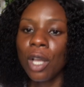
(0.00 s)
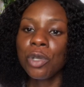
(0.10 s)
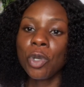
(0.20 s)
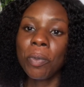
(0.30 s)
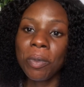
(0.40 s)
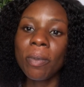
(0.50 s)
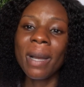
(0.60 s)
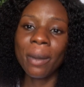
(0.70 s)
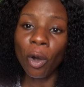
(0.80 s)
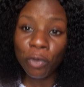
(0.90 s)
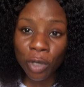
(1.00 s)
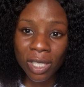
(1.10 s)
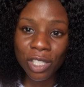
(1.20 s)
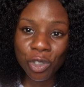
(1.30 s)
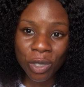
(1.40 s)
Some people might
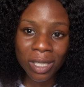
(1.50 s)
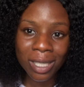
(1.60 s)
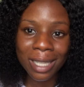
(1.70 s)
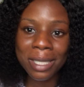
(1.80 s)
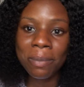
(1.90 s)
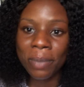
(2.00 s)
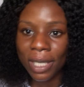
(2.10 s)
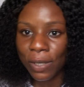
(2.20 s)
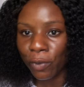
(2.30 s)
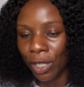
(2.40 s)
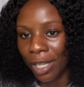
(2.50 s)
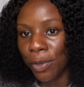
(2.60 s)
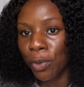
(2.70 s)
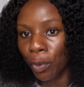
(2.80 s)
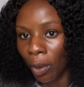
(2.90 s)
obviously use this as a base for their
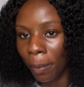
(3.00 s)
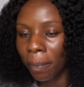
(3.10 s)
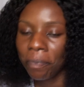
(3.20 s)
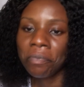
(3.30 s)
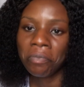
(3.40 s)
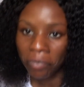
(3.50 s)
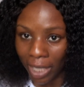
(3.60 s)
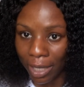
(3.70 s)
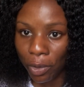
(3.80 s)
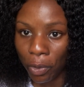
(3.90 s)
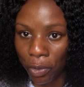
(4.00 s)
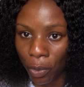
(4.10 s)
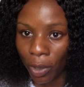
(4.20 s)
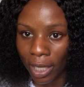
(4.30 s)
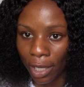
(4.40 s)
scrub. That's also
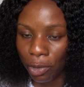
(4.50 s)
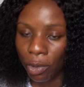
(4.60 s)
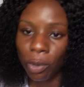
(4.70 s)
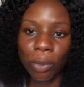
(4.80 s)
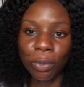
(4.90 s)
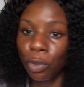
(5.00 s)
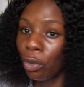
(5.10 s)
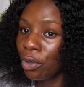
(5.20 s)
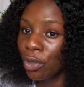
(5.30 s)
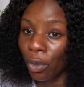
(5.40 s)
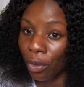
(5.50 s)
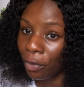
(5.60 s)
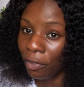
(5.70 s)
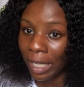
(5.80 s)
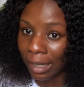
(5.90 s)
okay as well. Don't use on your
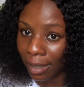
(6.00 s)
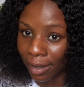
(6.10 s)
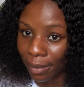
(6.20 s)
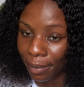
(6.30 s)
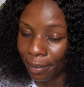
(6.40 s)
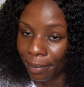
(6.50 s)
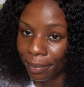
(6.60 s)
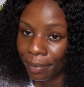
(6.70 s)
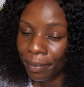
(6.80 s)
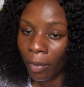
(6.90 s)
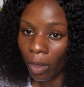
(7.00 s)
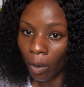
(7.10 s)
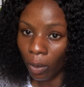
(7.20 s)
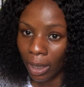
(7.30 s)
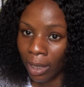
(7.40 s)
face.
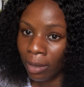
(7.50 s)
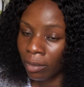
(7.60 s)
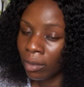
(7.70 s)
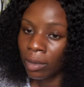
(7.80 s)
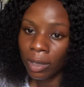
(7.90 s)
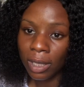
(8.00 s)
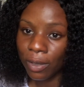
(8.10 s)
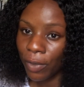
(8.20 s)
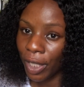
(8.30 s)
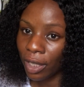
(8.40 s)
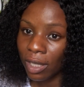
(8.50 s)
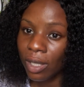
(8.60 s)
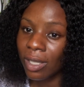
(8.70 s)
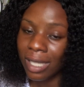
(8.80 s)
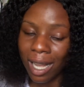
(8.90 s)
Okay, it's
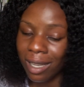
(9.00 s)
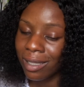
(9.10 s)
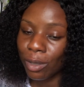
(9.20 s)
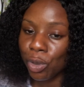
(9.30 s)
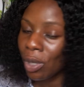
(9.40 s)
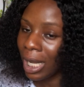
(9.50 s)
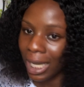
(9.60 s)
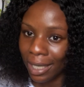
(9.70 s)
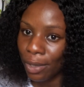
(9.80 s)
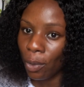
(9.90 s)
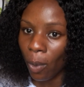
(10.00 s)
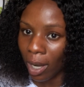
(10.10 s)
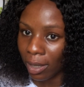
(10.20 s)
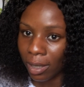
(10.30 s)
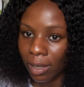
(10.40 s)
size sugar like, it's
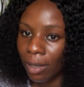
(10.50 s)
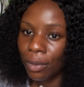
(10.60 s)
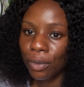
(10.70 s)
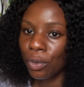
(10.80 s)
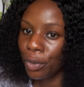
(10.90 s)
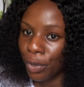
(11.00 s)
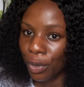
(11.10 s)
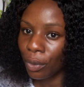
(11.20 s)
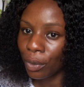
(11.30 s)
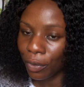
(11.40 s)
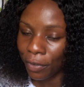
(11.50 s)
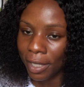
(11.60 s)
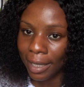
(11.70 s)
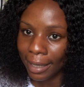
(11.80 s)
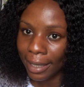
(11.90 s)
coarse, so don't use it on your
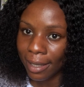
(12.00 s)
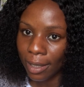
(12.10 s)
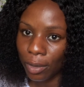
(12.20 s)
face, like I said.